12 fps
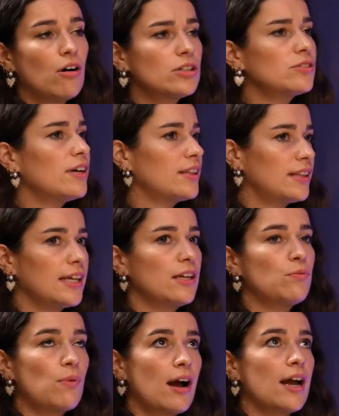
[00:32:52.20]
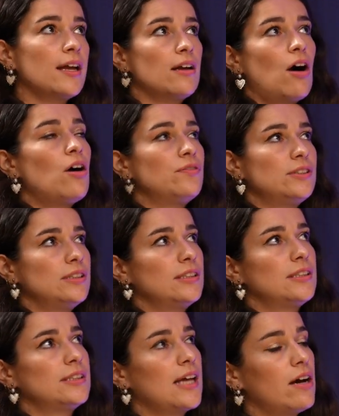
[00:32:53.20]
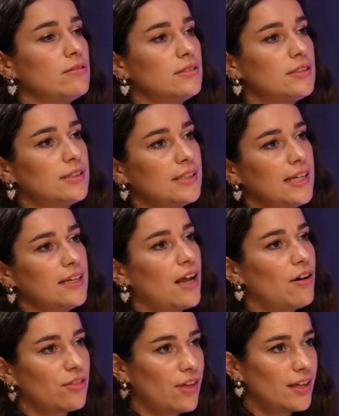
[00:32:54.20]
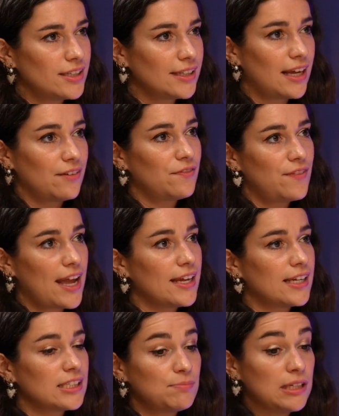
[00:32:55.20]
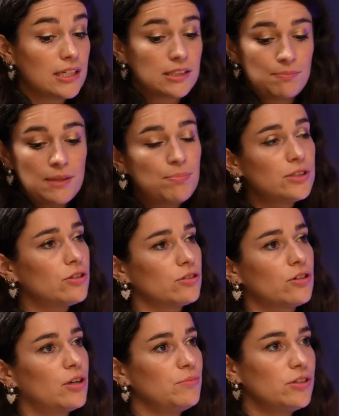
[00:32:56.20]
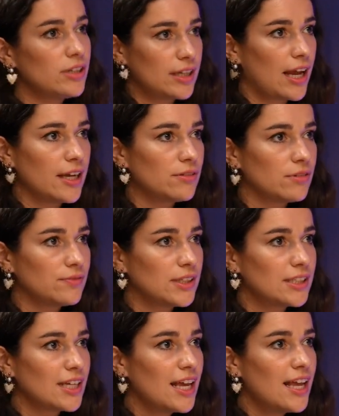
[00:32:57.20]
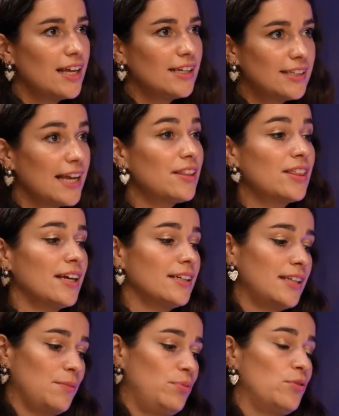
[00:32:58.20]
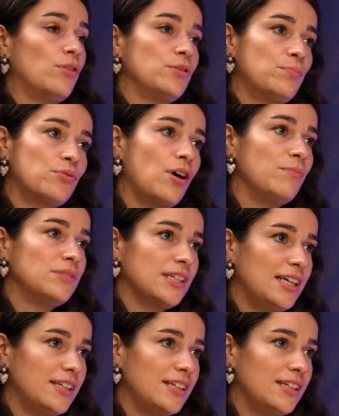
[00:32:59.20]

Also, I think why often it sounds inauthentic and fake is because people don't communicate with it. They think they put one prompt